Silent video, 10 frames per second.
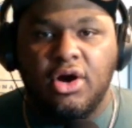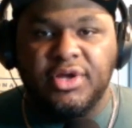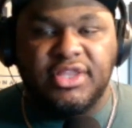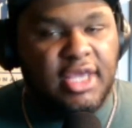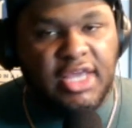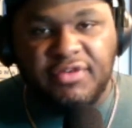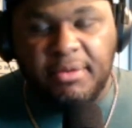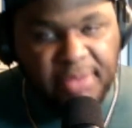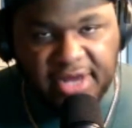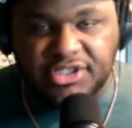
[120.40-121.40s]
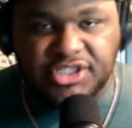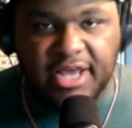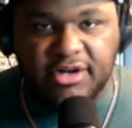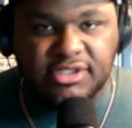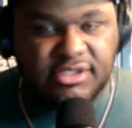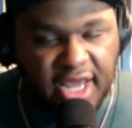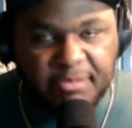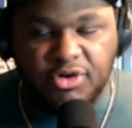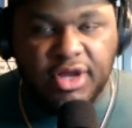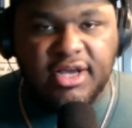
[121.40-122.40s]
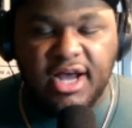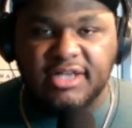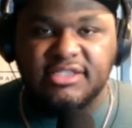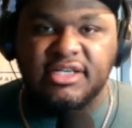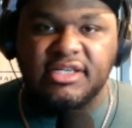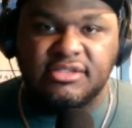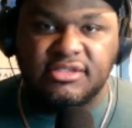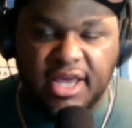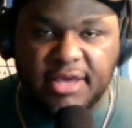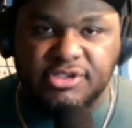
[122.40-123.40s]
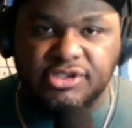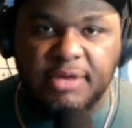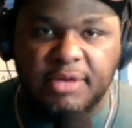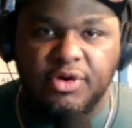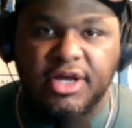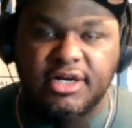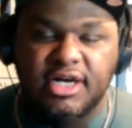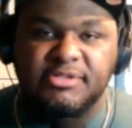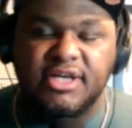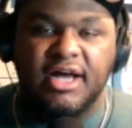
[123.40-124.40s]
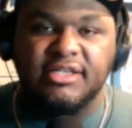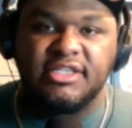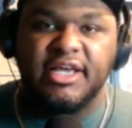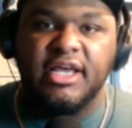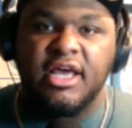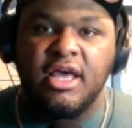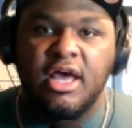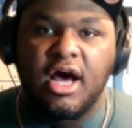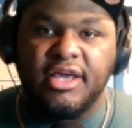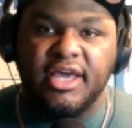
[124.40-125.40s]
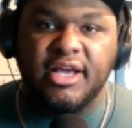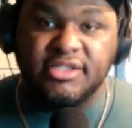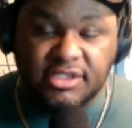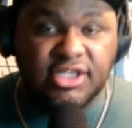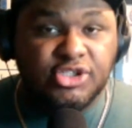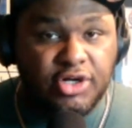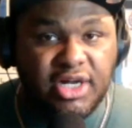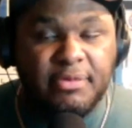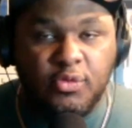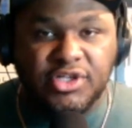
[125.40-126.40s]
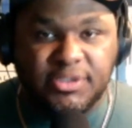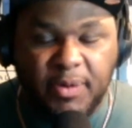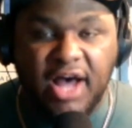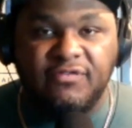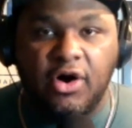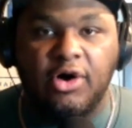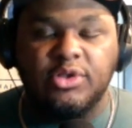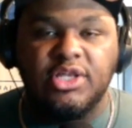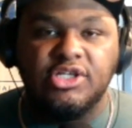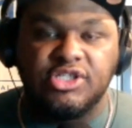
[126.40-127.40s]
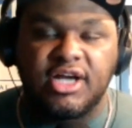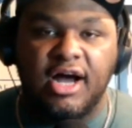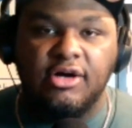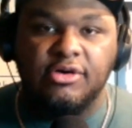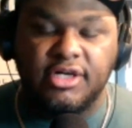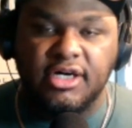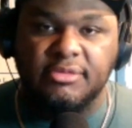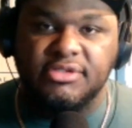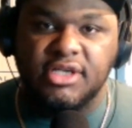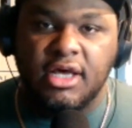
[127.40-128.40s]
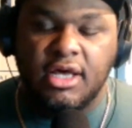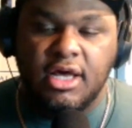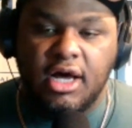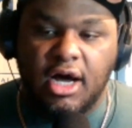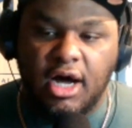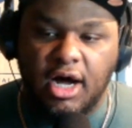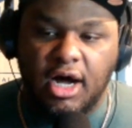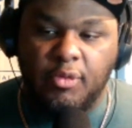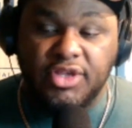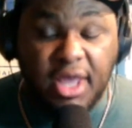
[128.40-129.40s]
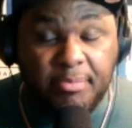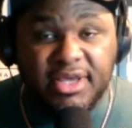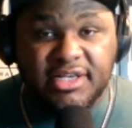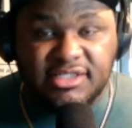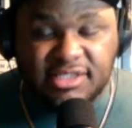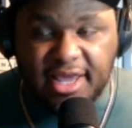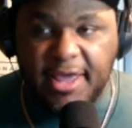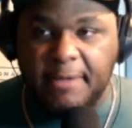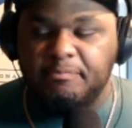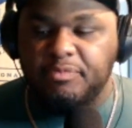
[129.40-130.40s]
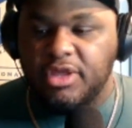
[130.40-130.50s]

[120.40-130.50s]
with an even better channel. Same great content, same great Cubs content. Again, because this is your number one spot for all things Chicago Cubs. With that being said,